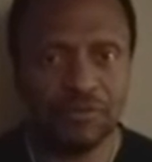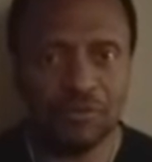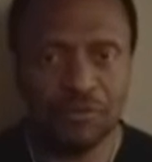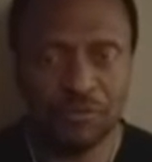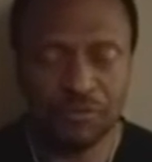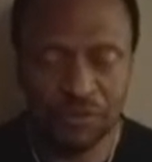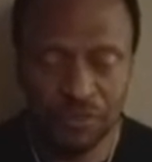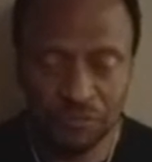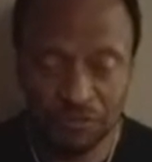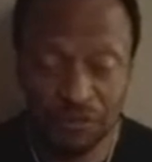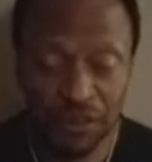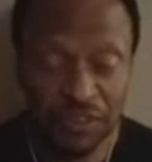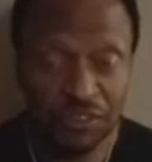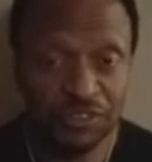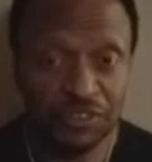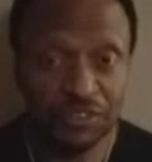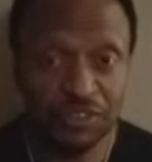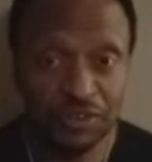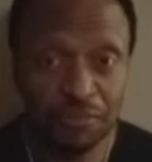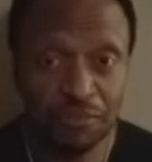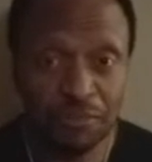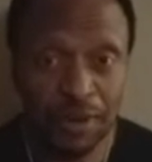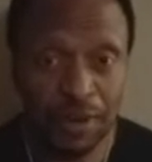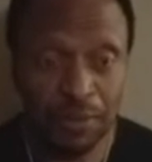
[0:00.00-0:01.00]
Refreshing
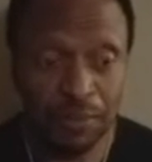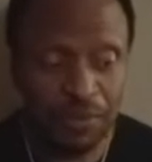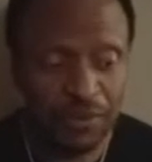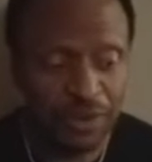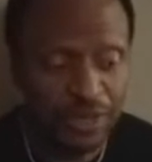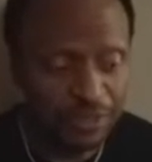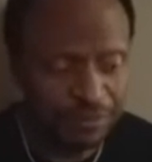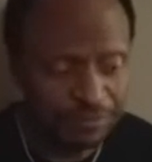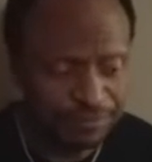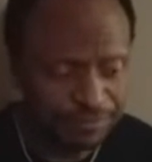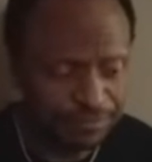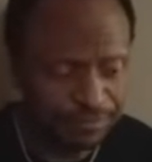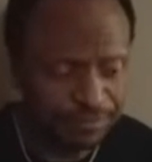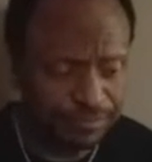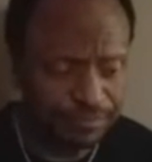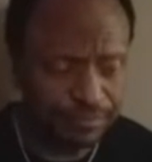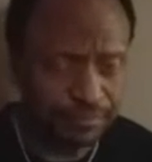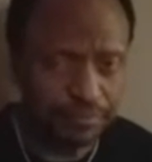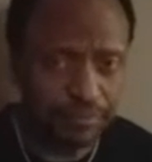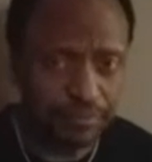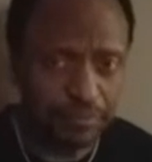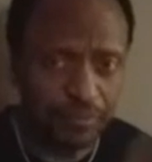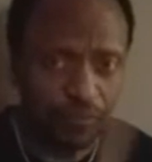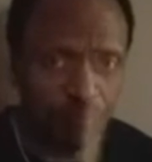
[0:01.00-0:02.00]
your memory.
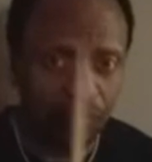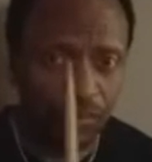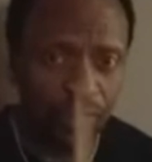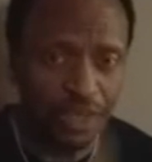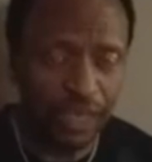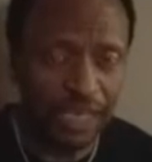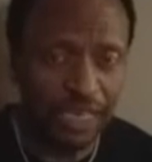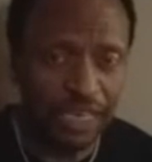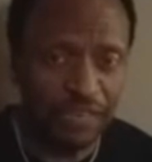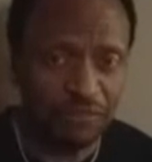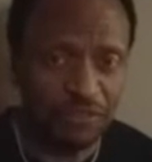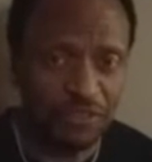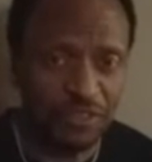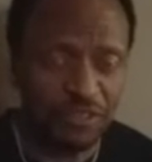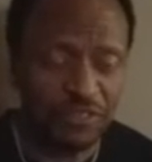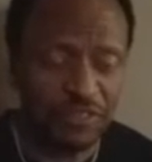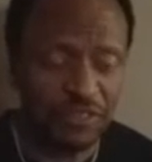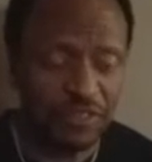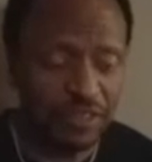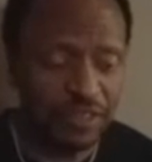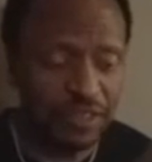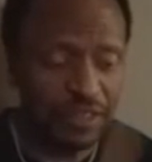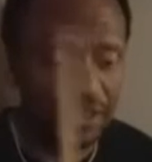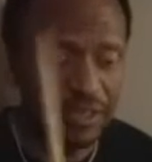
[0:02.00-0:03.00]
If this
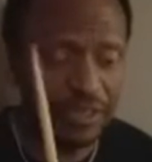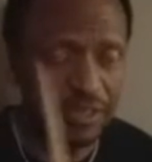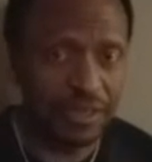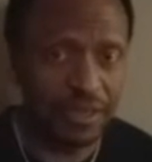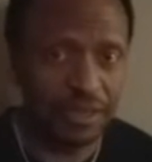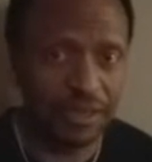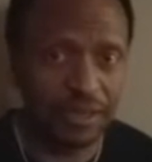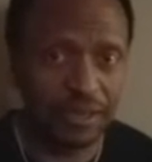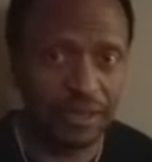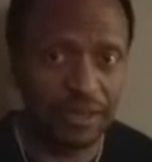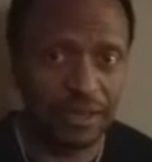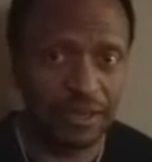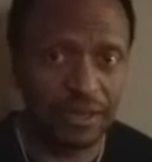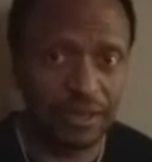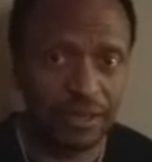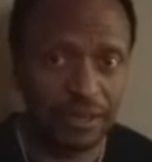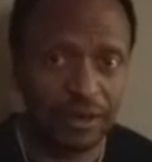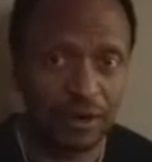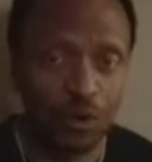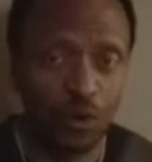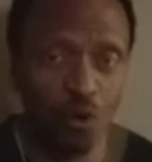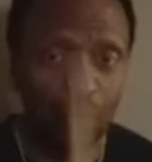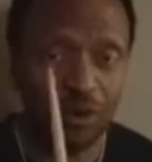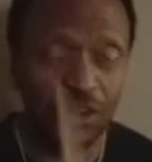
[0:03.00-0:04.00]
is a
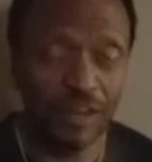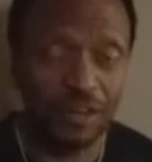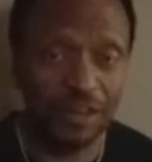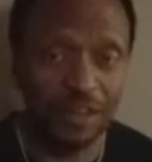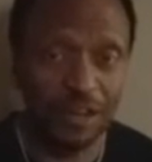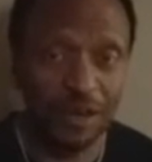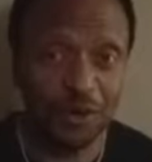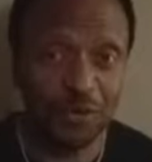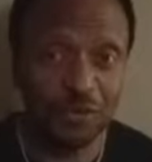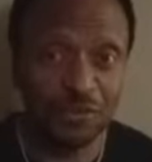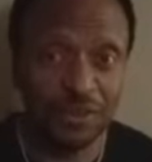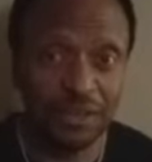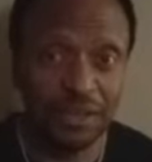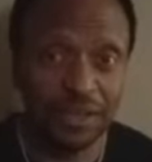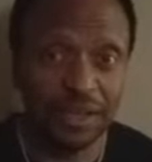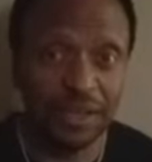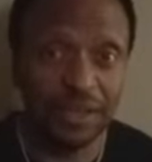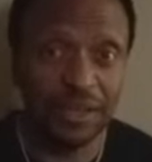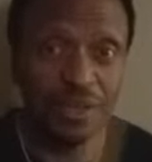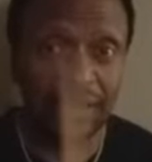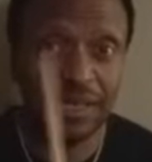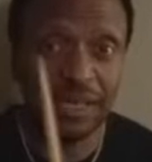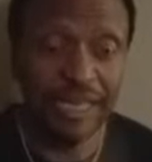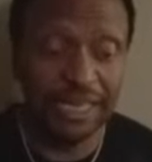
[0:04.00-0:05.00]
quarter note,
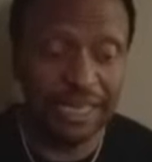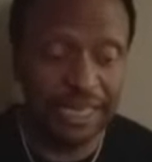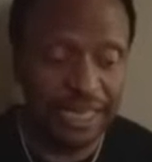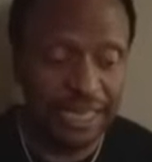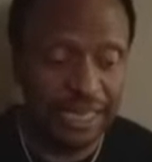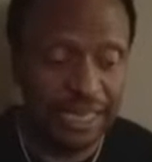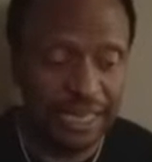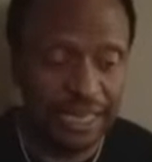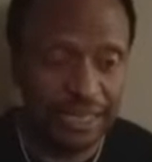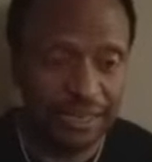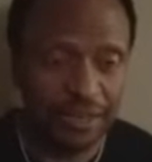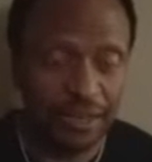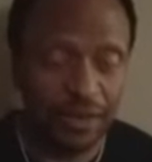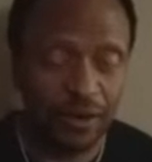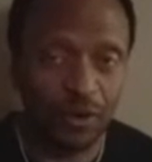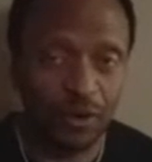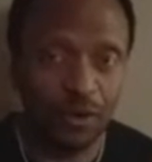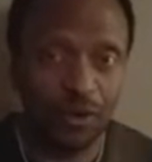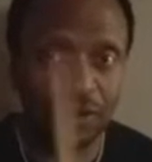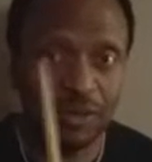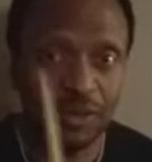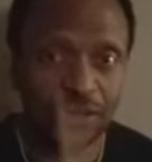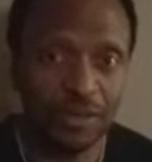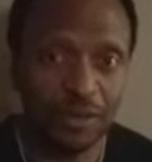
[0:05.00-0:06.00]
the
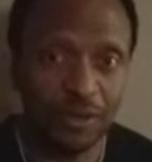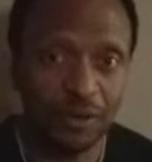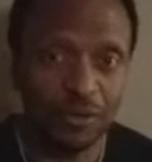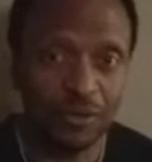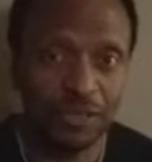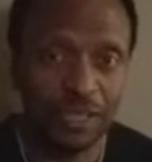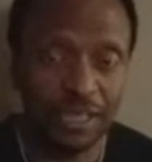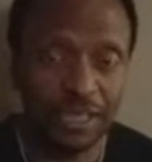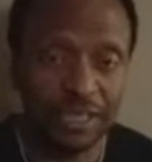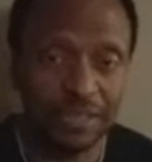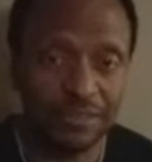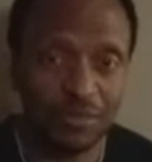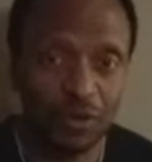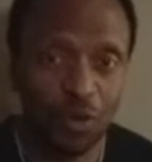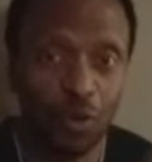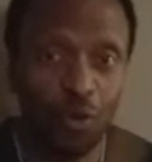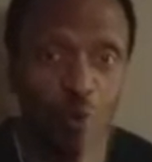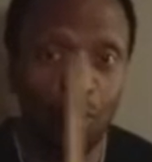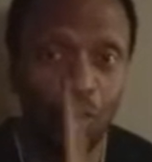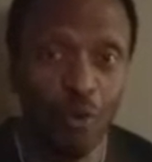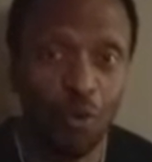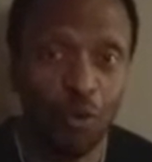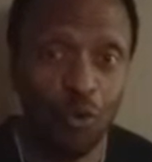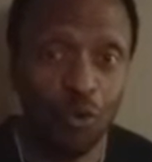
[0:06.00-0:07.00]
quarter note is
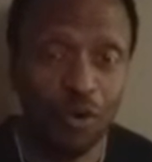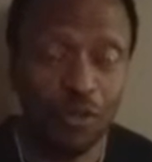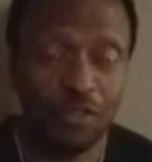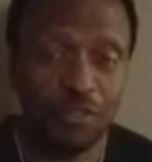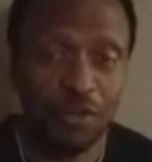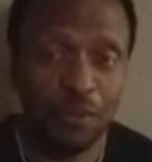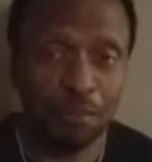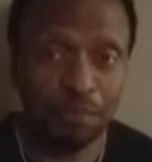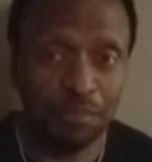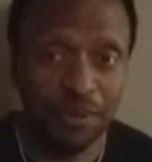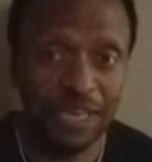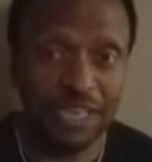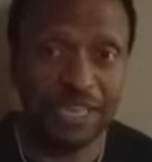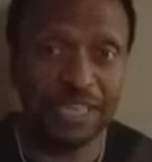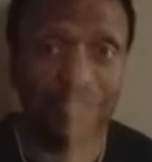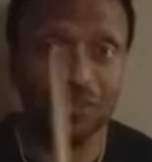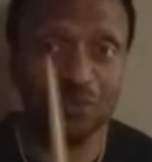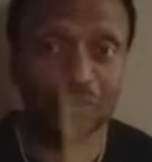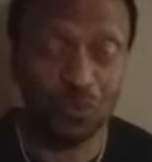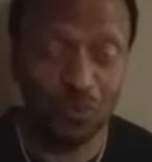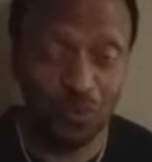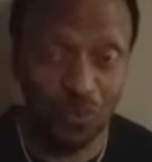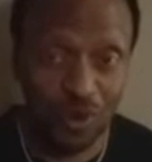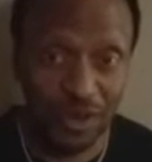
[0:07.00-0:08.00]
on the beat.
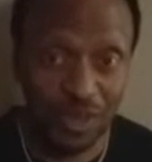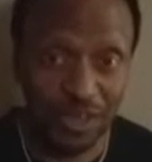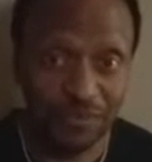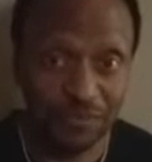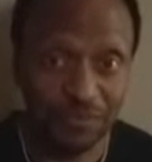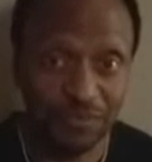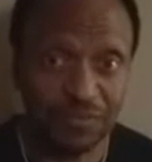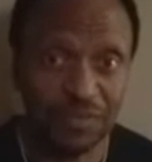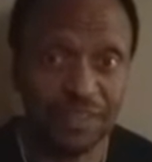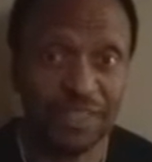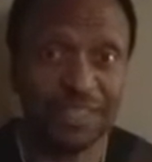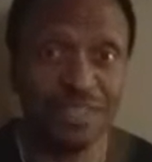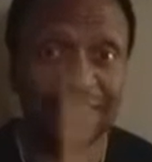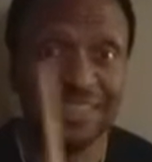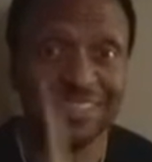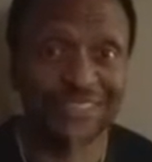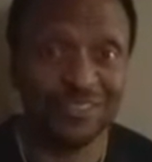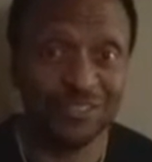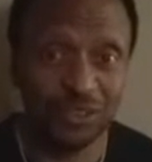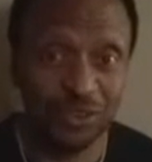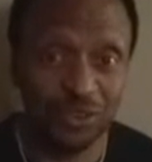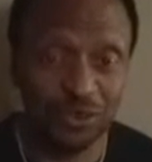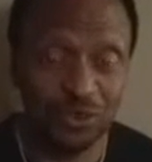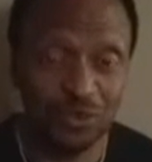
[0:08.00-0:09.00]
1,
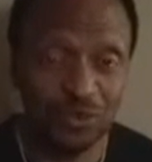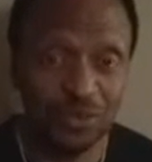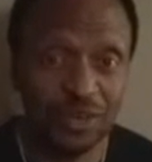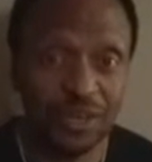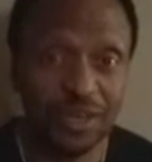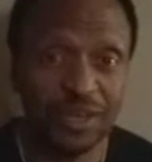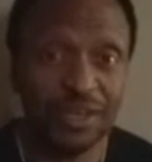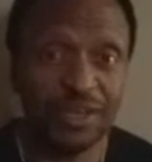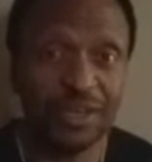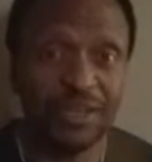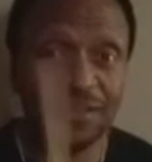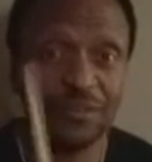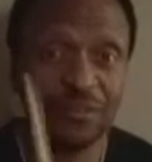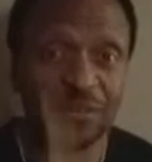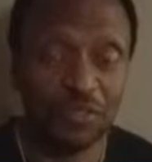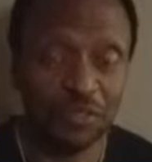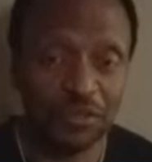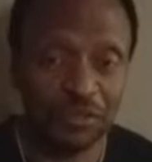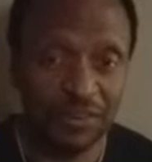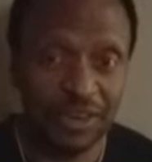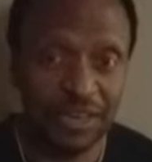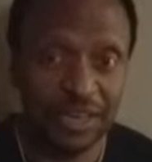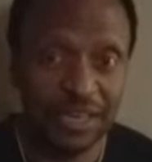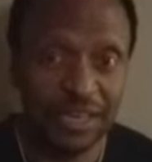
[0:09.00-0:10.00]
2,
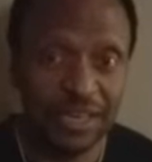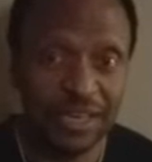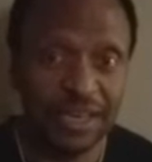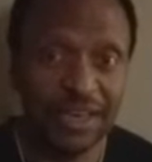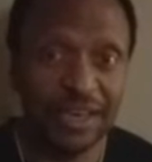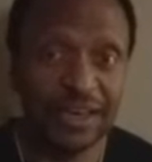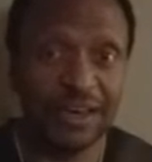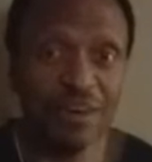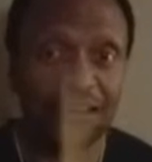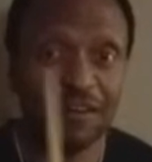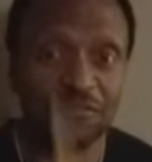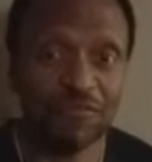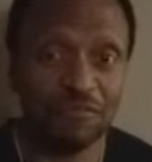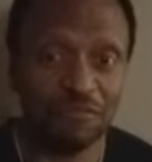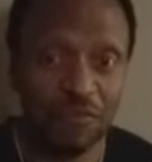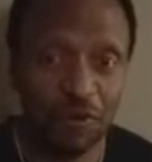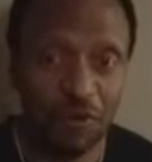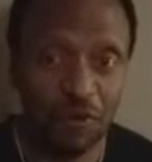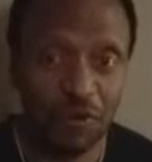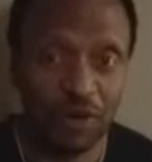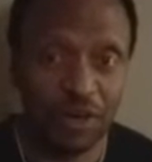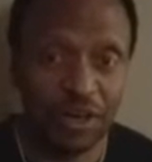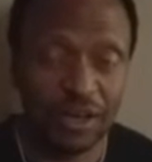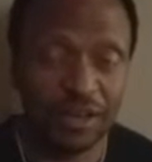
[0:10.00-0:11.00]
3,
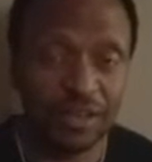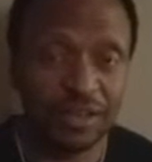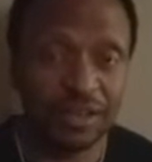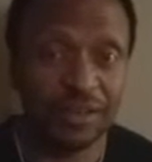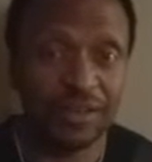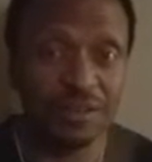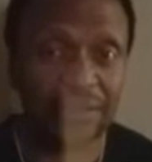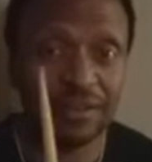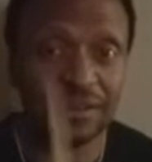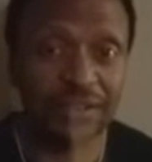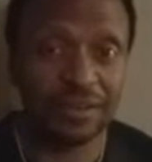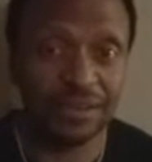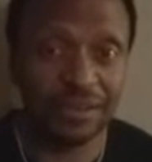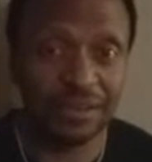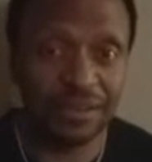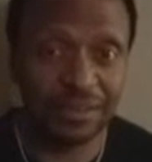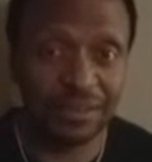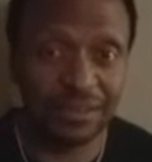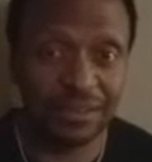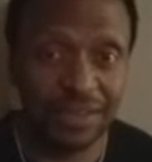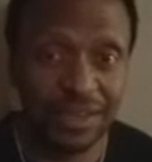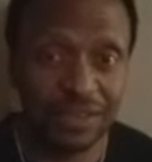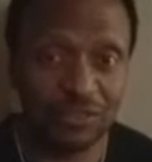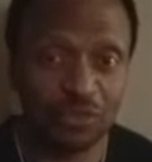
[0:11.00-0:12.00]
4.
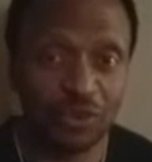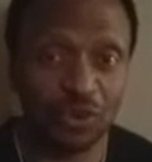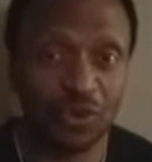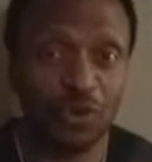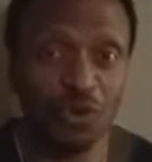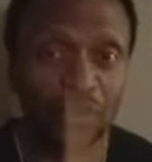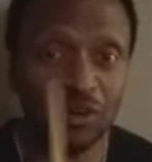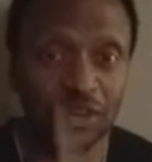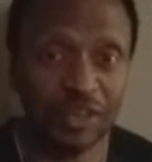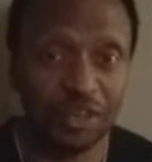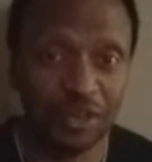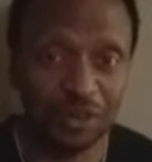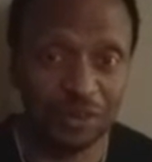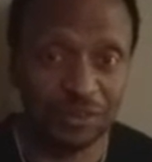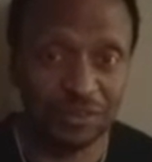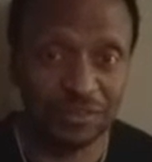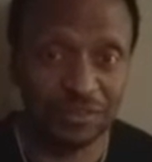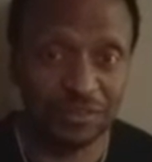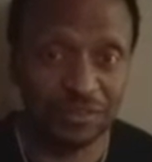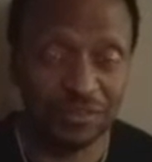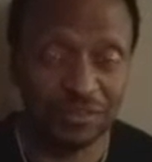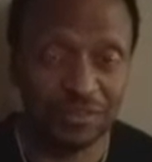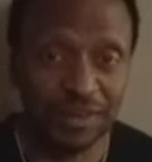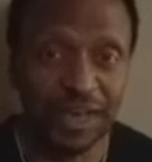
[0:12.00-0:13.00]
That's your quarter note,
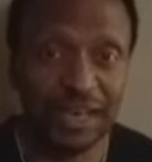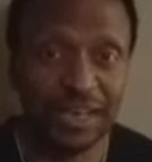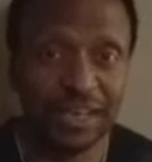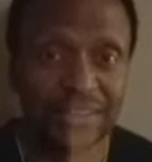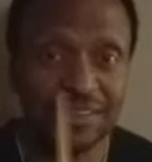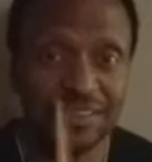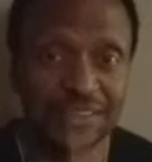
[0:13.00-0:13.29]
right?